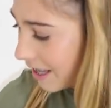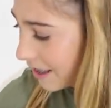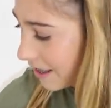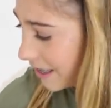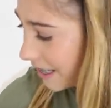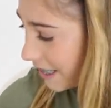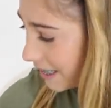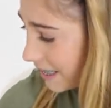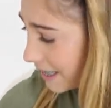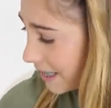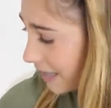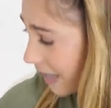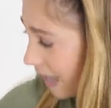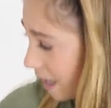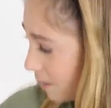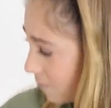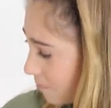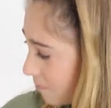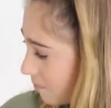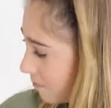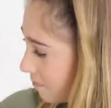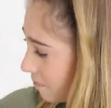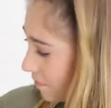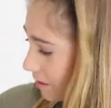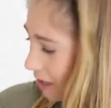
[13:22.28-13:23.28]
These are
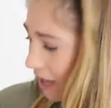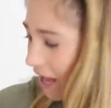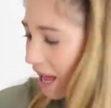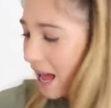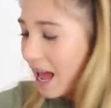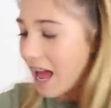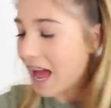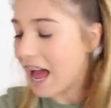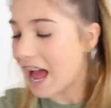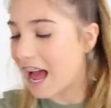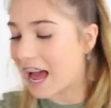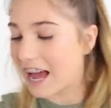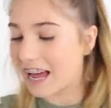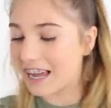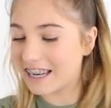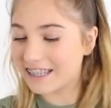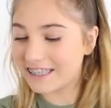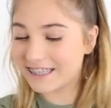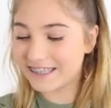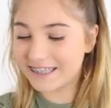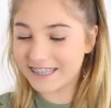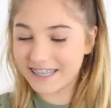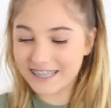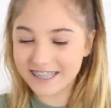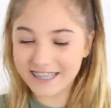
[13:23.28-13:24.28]
them,
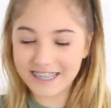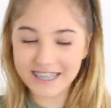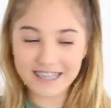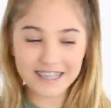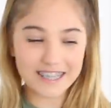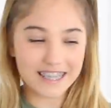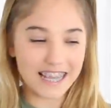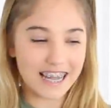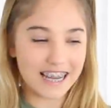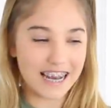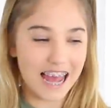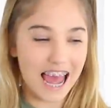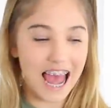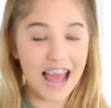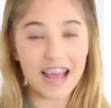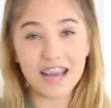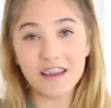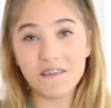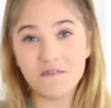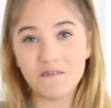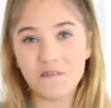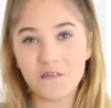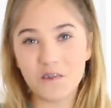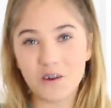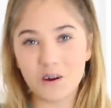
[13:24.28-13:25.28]
and this is an
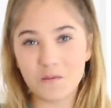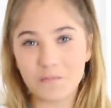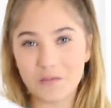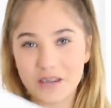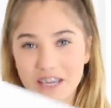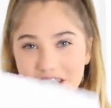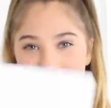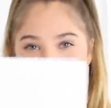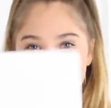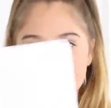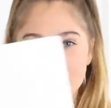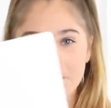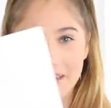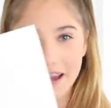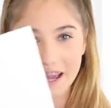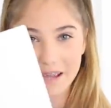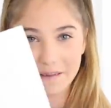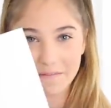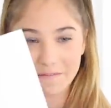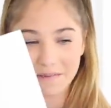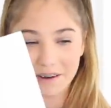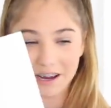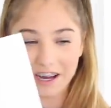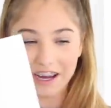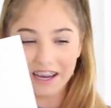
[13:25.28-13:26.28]
A4 piece of
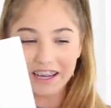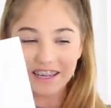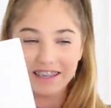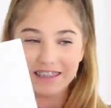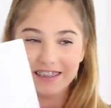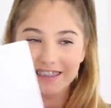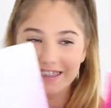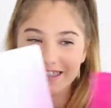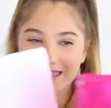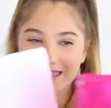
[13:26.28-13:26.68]
paper.